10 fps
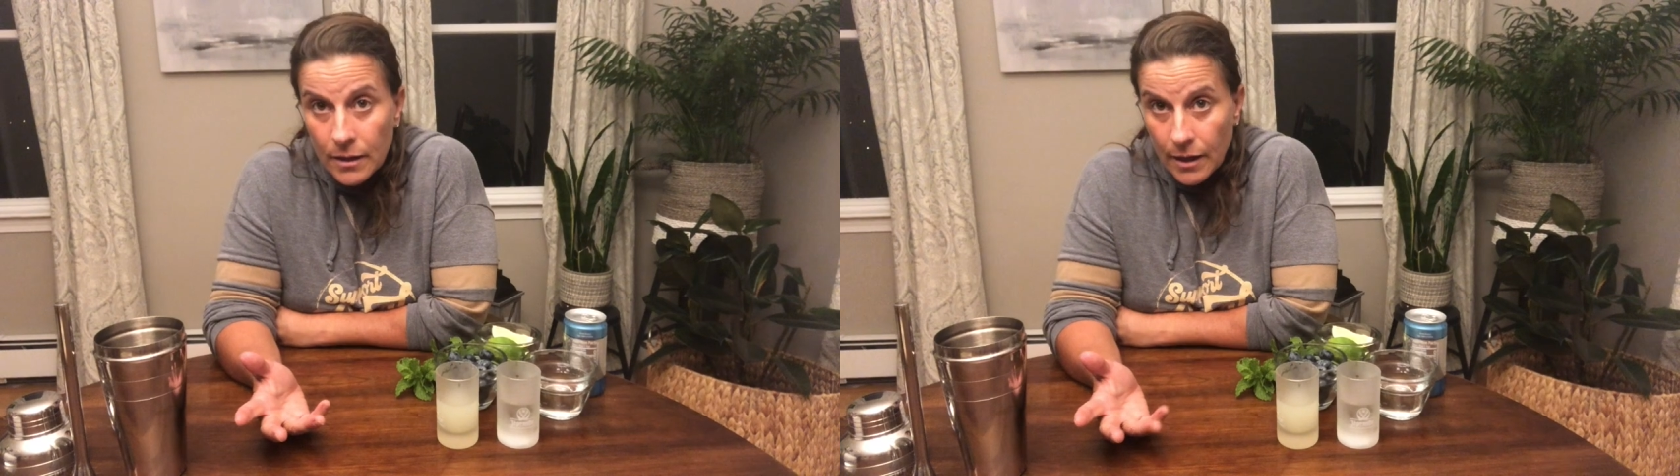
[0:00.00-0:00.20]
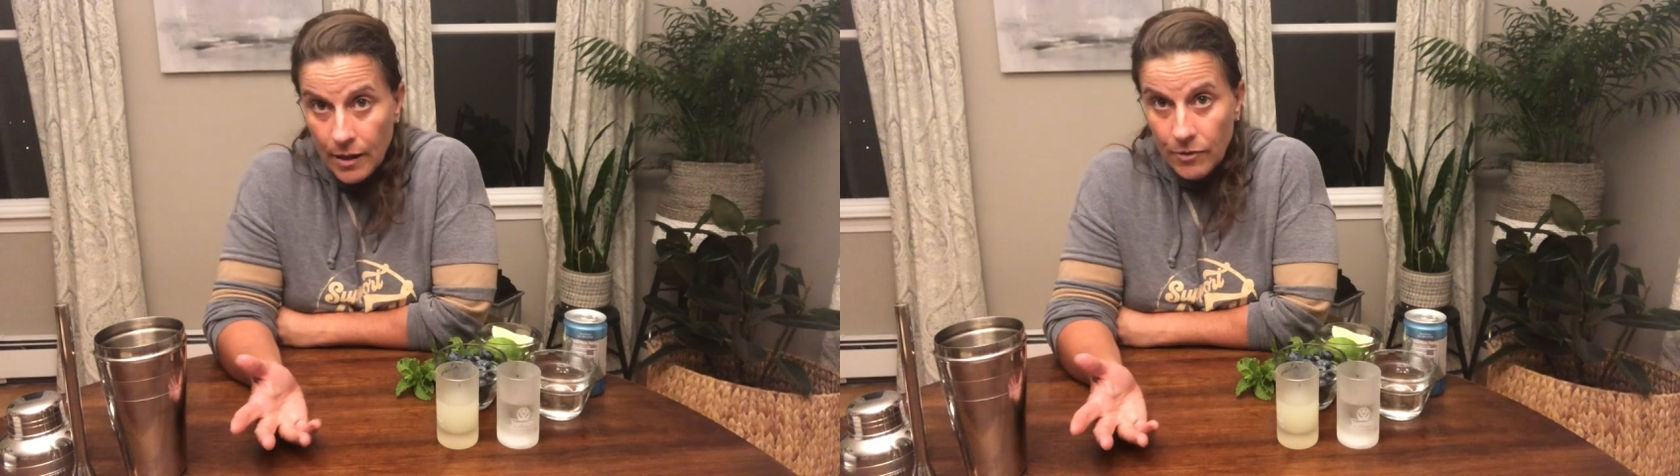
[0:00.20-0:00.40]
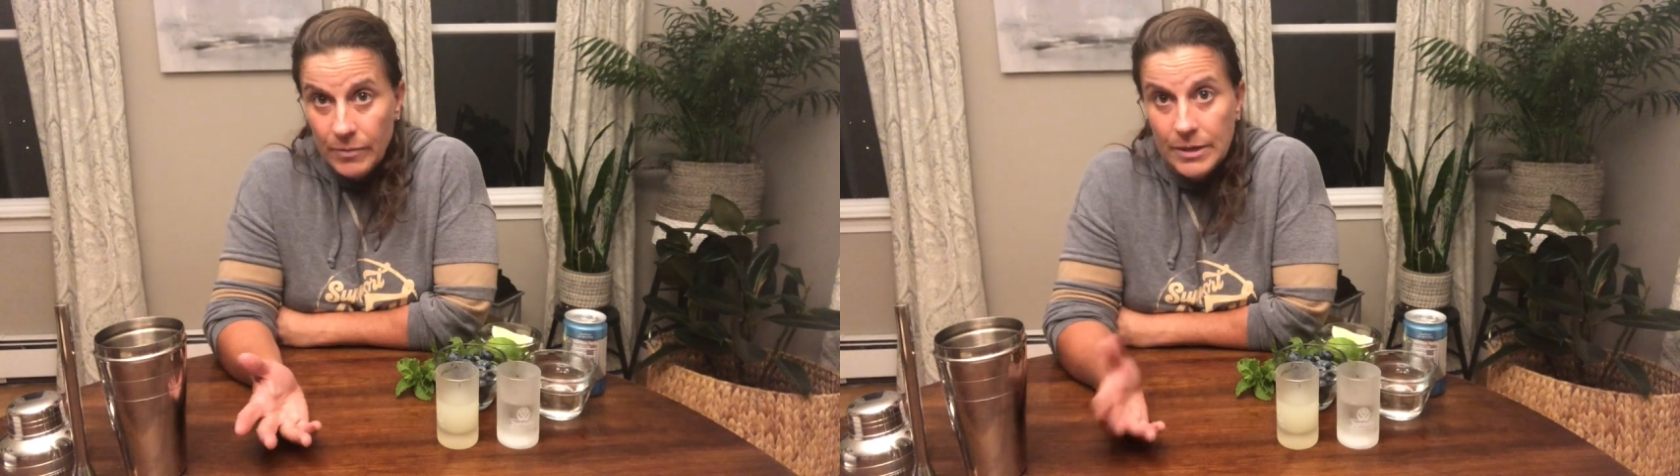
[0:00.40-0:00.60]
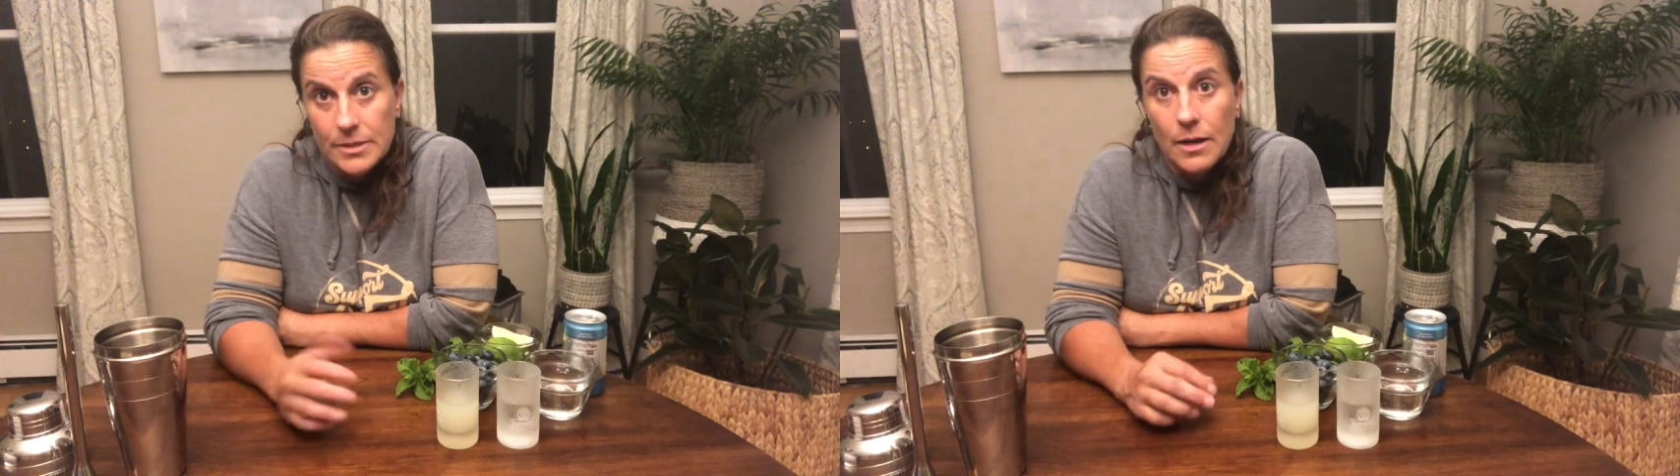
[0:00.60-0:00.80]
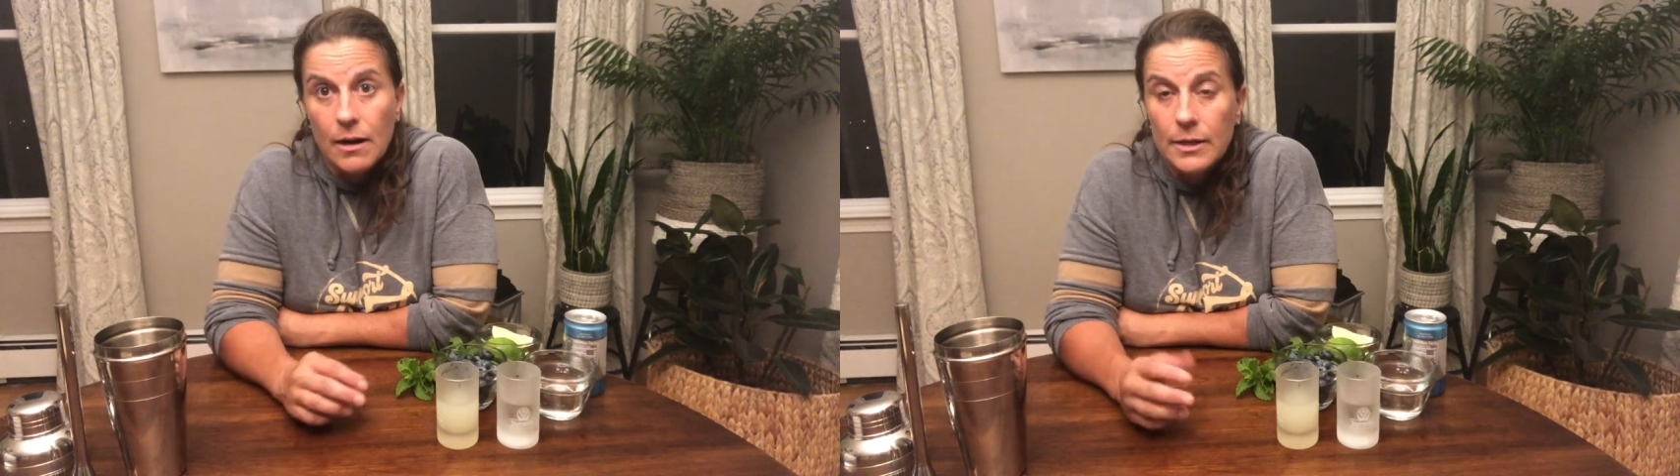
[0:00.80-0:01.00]
everybody's
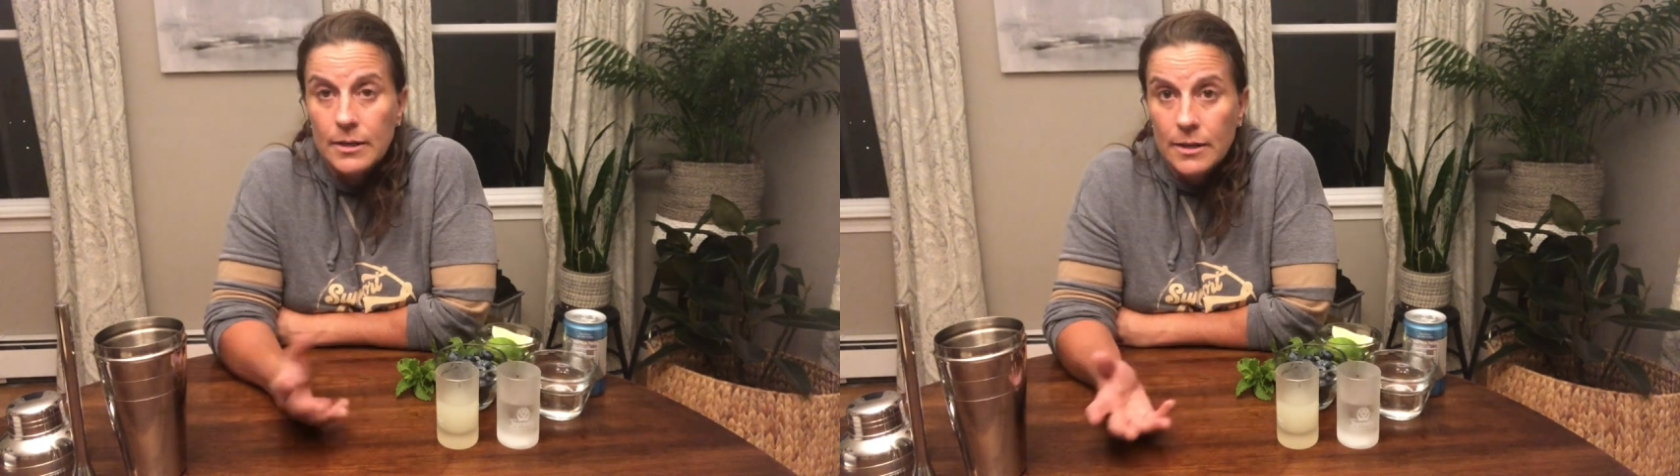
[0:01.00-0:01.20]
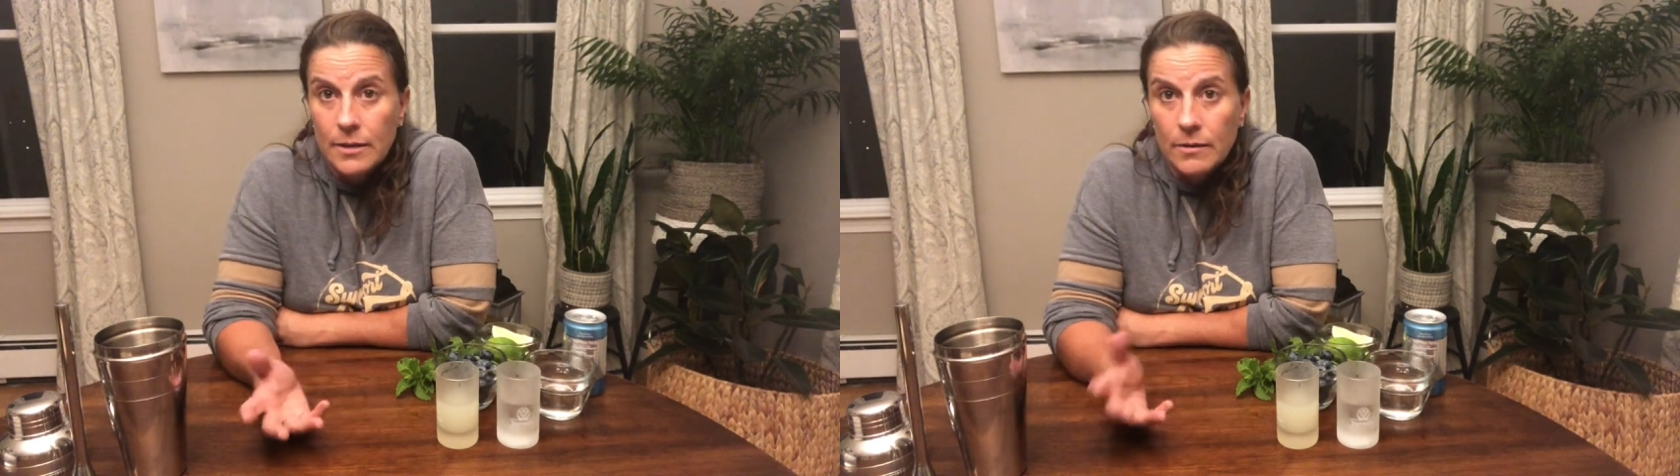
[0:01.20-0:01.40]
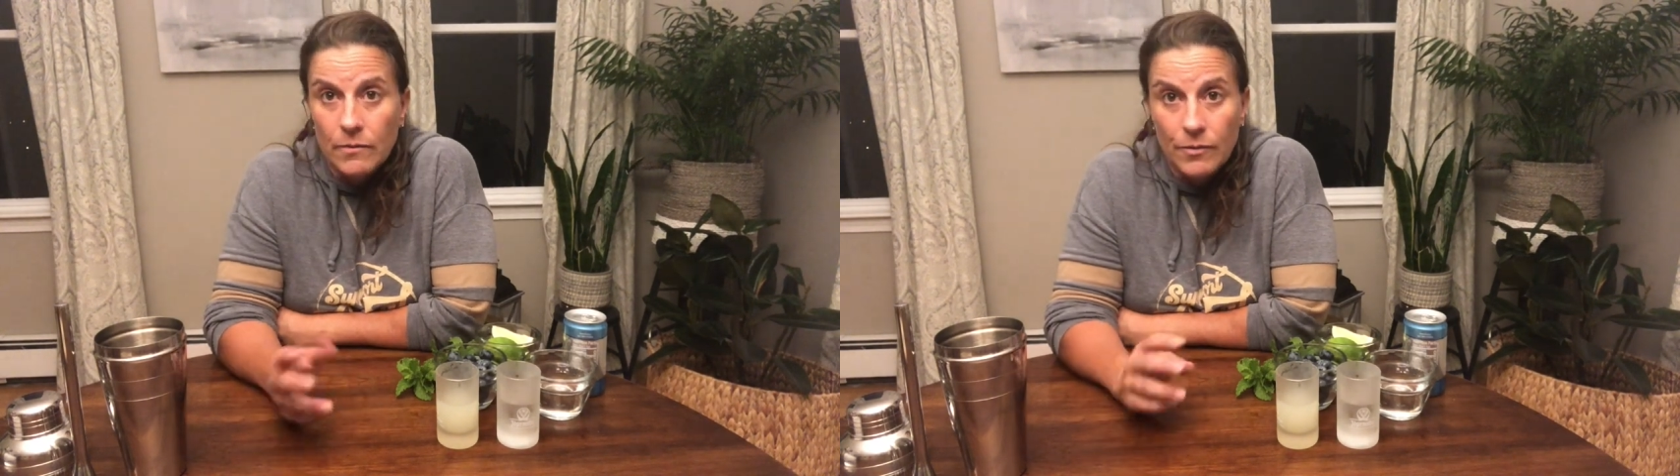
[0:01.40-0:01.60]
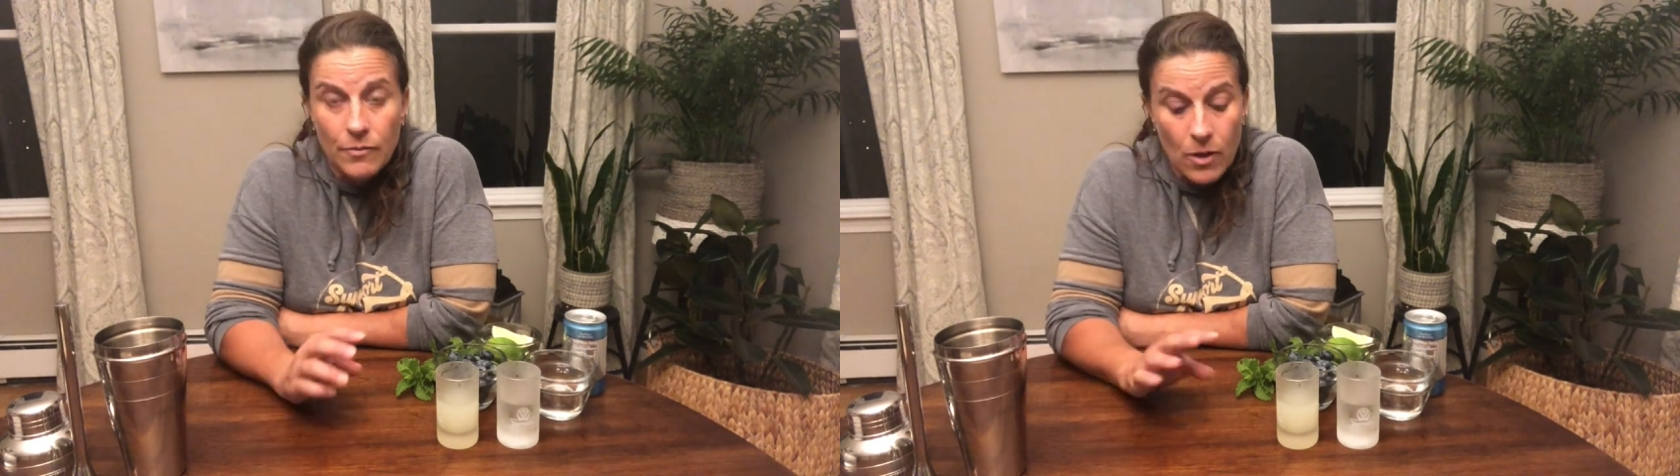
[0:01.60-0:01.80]
garden, and we've